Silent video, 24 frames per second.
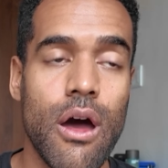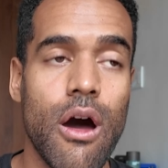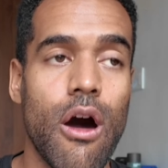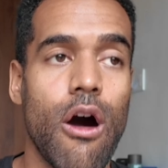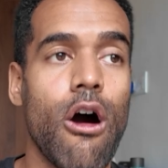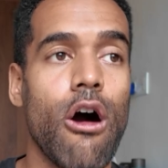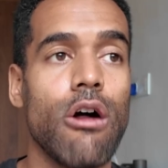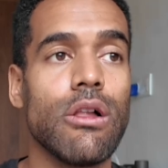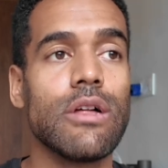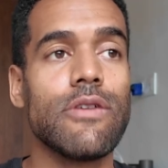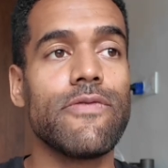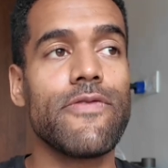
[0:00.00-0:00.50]

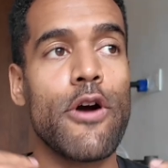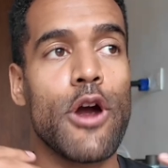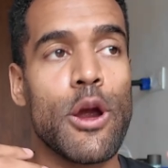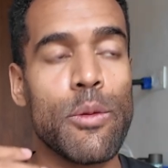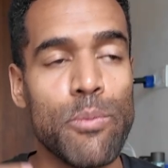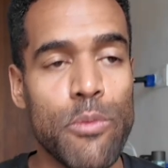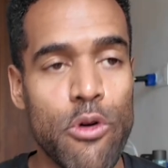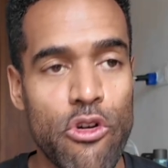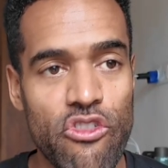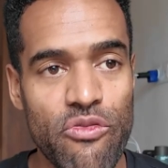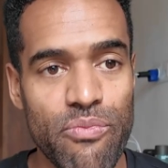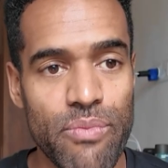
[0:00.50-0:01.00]
All of
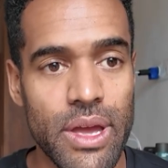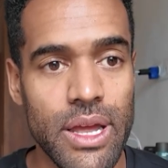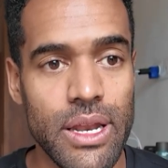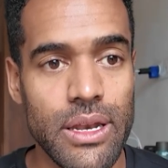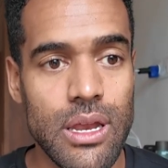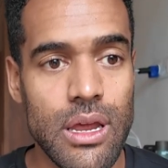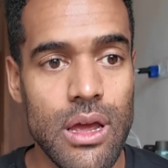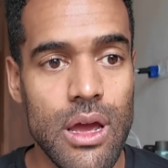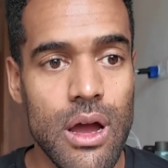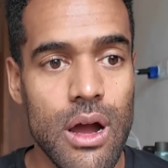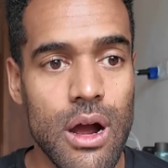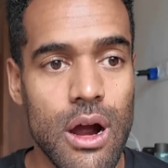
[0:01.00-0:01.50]
our
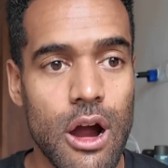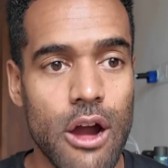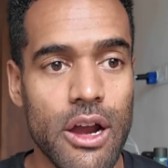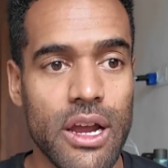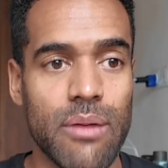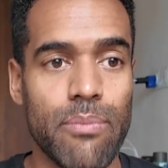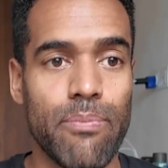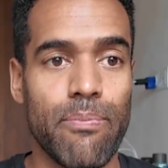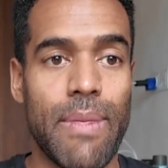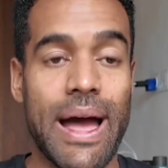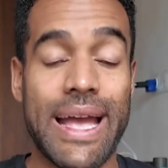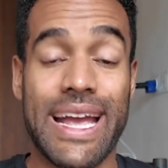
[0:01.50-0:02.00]
movement,
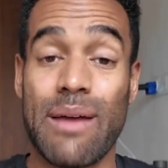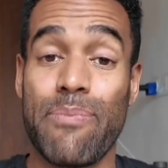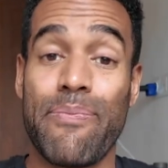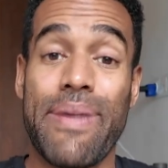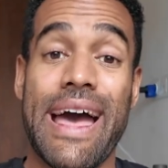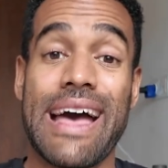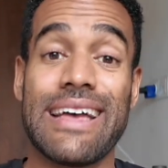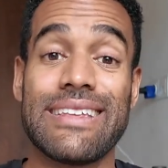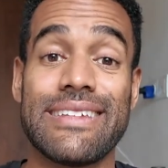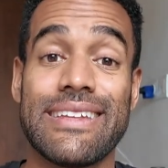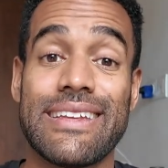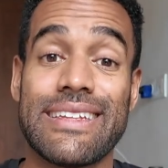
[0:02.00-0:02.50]
my
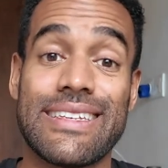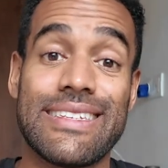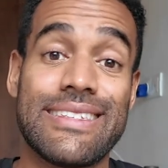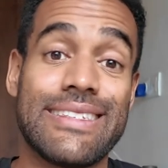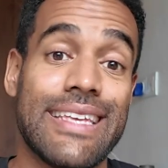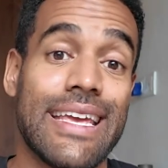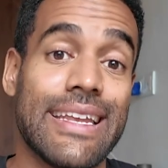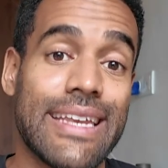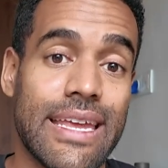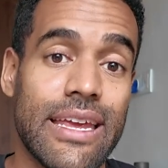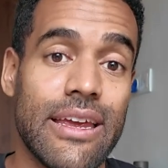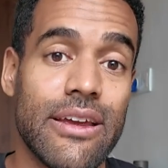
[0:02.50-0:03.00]
capacity to
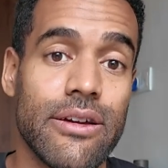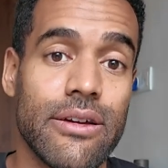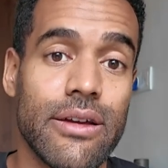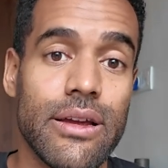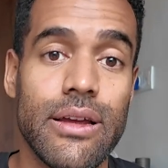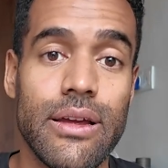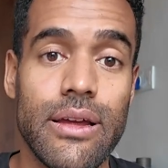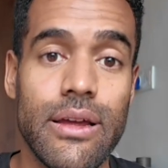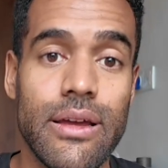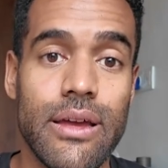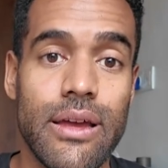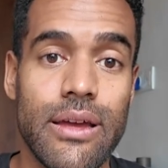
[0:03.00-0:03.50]
sit
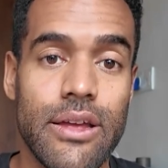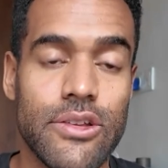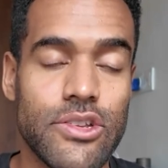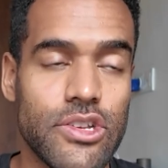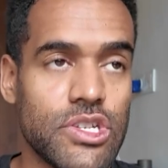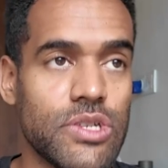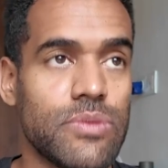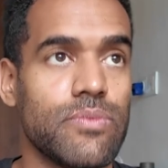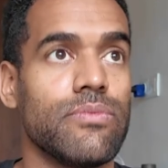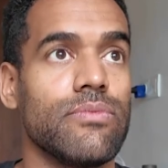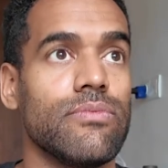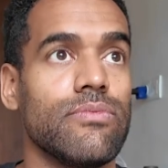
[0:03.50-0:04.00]
here and
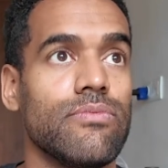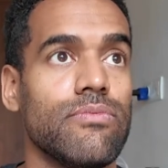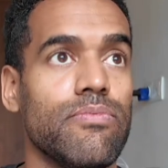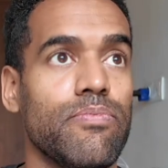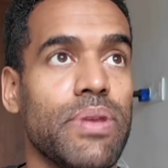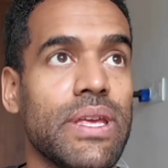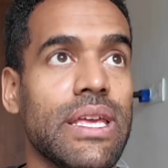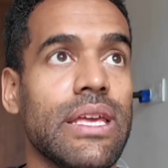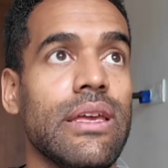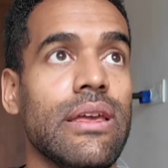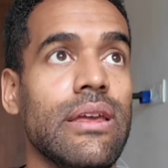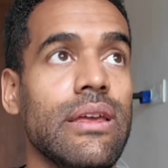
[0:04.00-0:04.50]
just
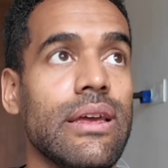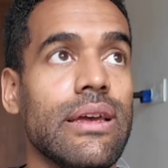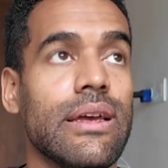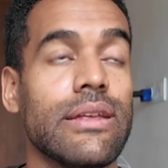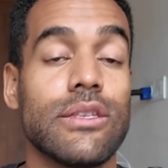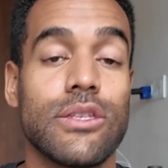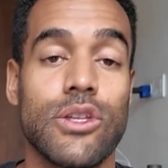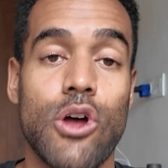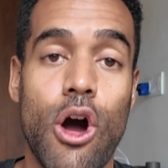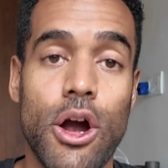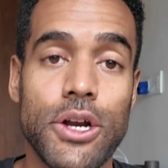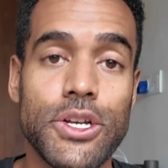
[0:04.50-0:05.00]
be
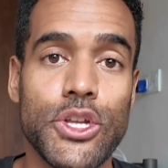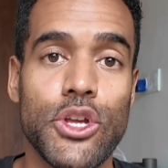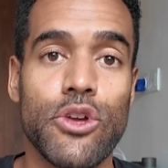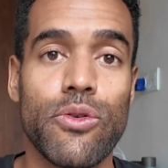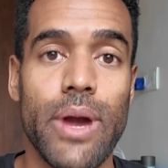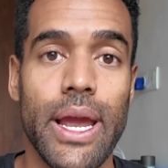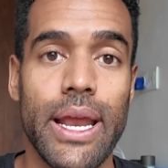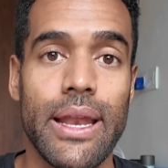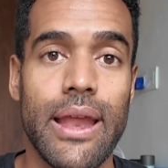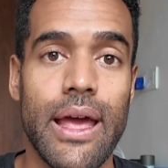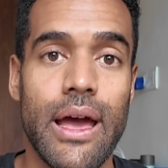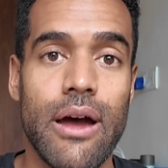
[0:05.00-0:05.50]
and talk to you
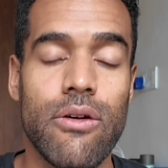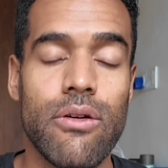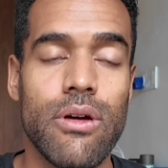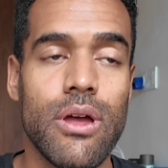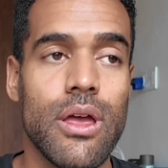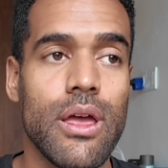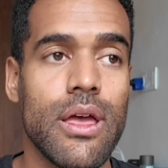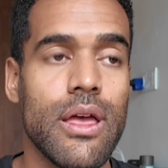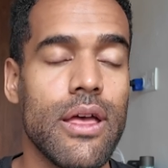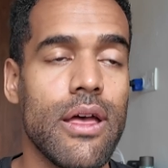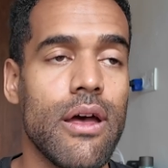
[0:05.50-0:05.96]
right now,